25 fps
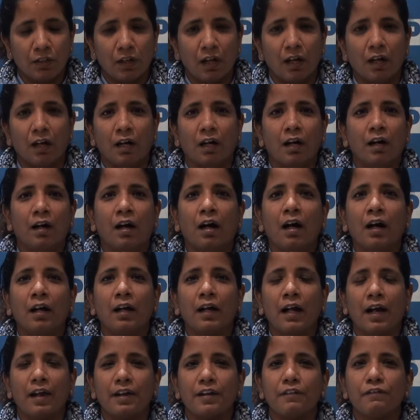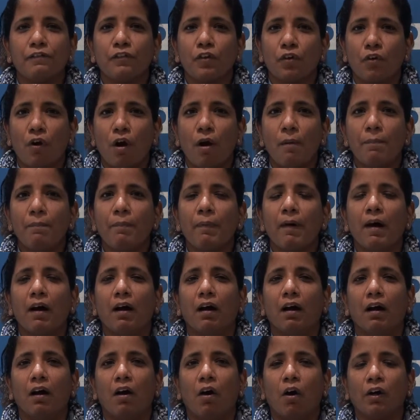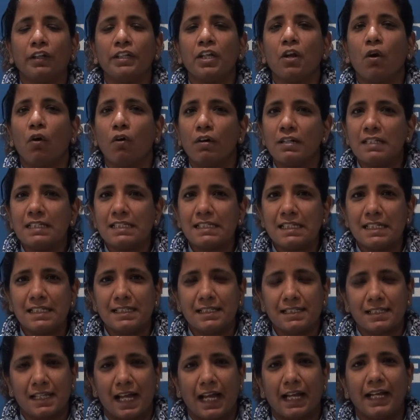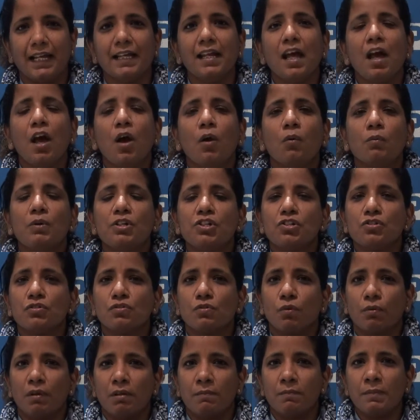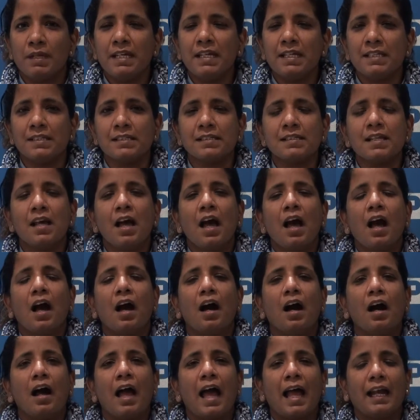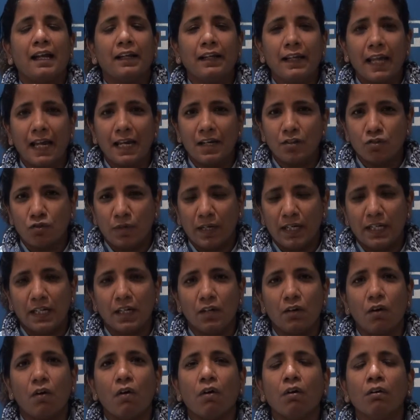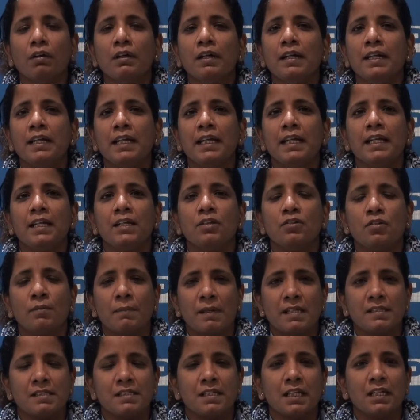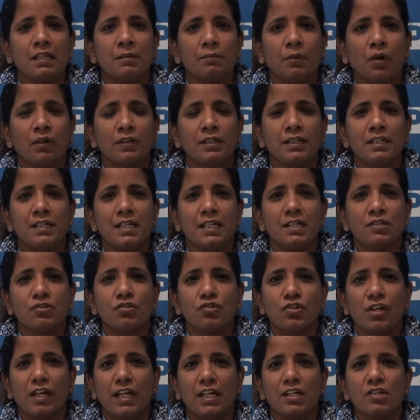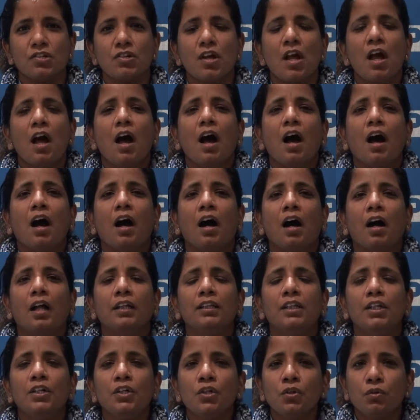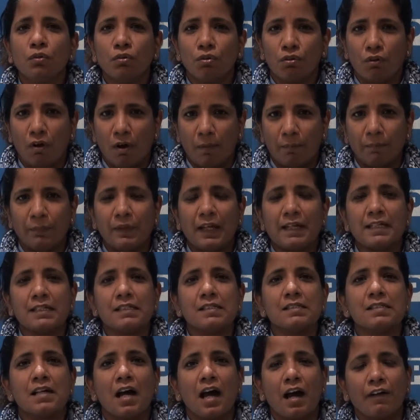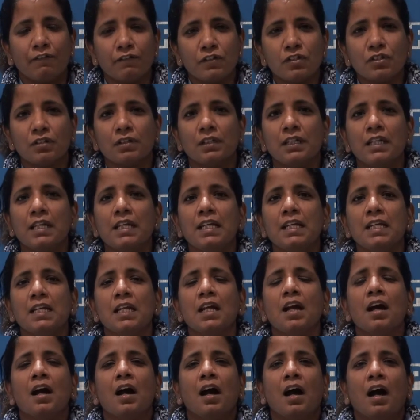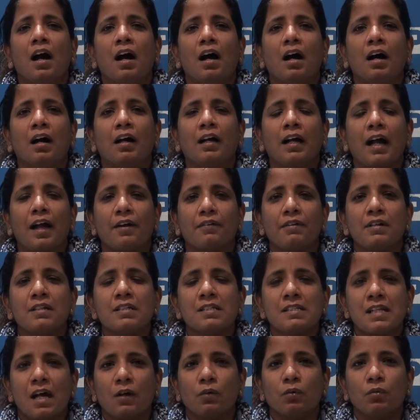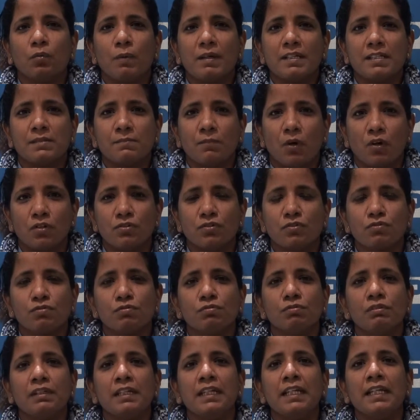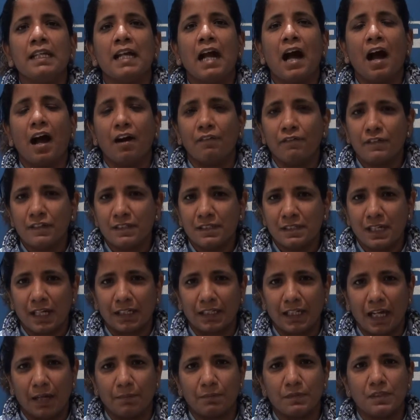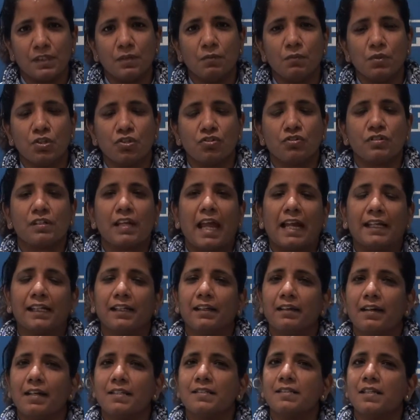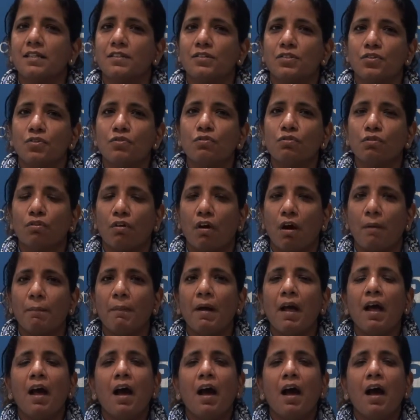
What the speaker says: Kharif crop on the oilseed side, which is soybeans, and again traded on the domestic commodity exchange. The new crop, that is after the current southwest monsoon, the harvest that comes in, which is categorized as new crop,